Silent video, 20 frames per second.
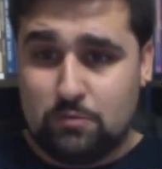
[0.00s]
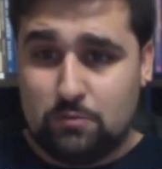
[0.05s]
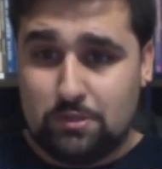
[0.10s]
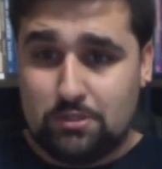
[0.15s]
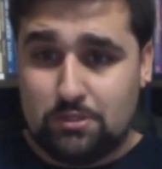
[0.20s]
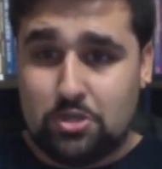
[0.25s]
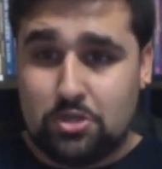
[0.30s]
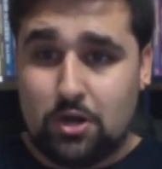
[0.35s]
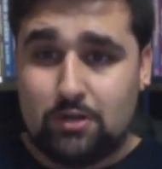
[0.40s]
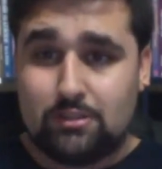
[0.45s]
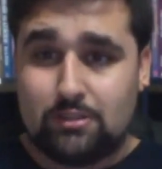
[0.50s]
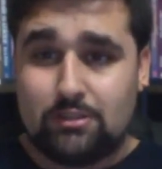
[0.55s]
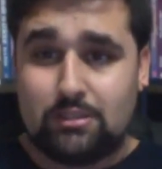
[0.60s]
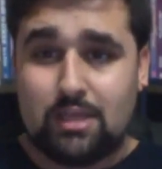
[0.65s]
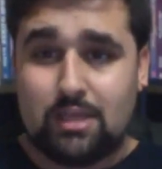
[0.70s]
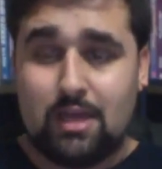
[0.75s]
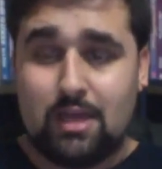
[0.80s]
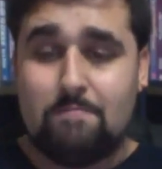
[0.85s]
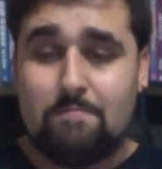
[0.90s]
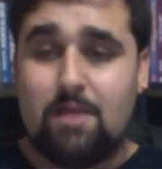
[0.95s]
which starts
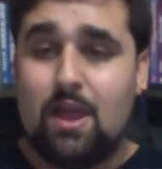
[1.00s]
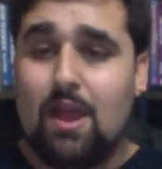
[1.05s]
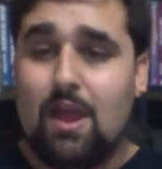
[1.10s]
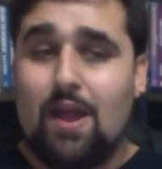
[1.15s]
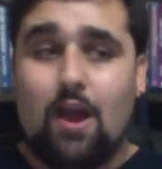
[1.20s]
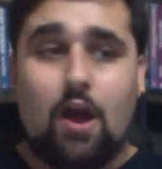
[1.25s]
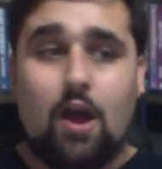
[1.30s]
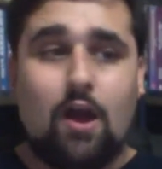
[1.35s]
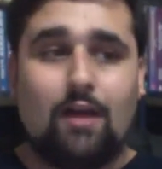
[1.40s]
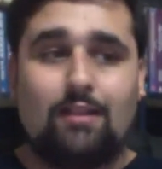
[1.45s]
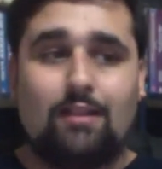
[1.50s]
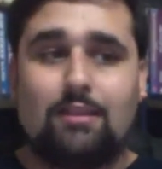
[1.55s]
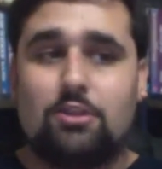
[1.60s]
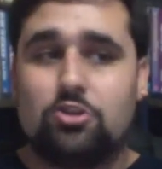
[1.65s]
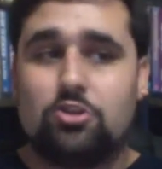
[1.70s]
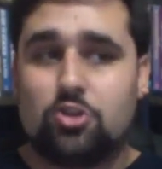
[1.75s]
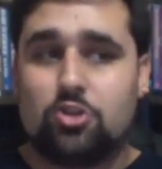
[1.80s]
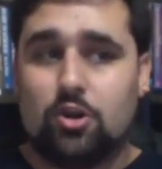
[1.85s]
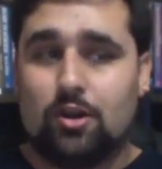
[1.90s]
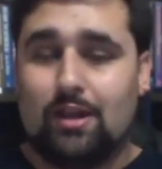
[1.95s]
them on the
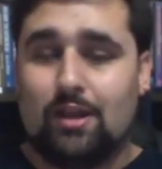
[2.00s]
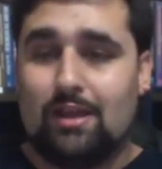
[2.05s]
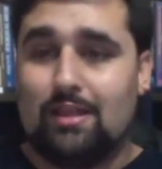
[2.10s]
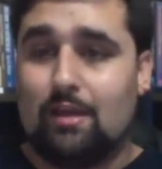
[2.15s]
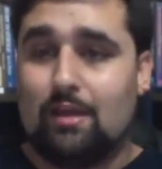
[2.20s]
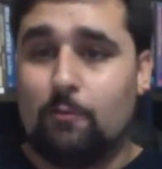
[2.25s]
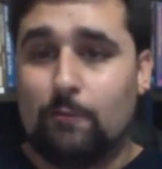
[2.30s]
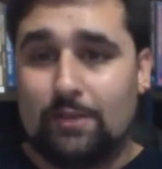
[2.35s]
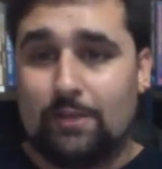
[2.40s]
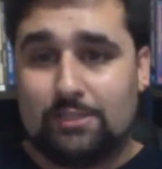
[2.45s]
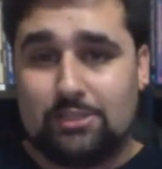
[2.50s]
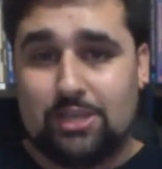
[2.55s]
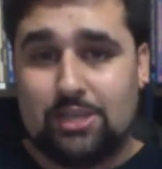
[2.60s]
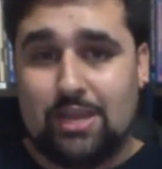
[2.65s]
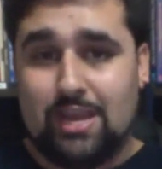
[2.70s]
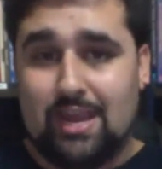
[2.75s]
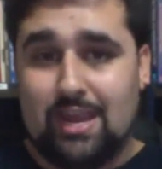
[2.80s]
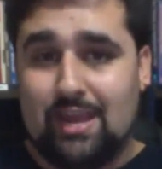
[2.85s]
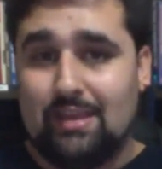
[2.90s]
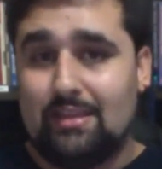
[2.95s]
journey that we
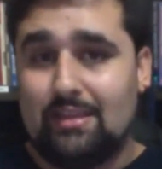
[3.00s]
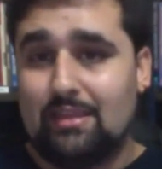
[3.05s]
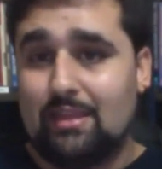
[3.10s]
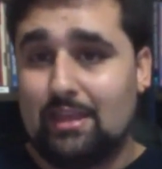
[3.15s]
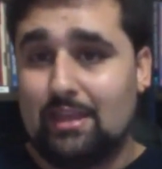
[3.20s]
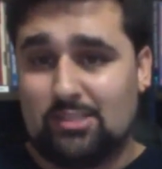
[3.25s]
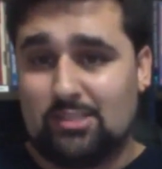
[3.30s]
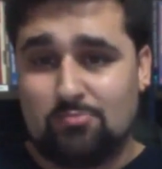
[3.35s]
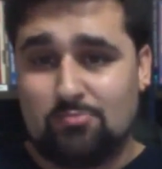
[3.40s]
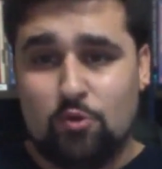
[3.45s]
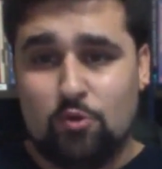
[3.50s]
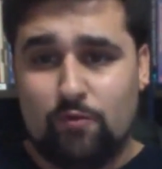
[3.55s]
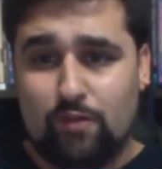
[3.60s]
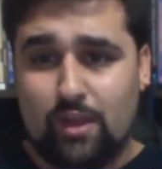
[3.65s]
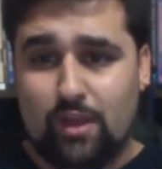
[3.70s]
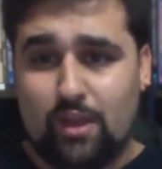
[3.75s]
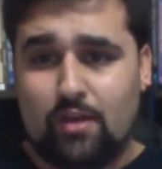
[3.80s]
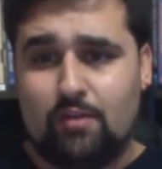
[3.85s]
see in this movie.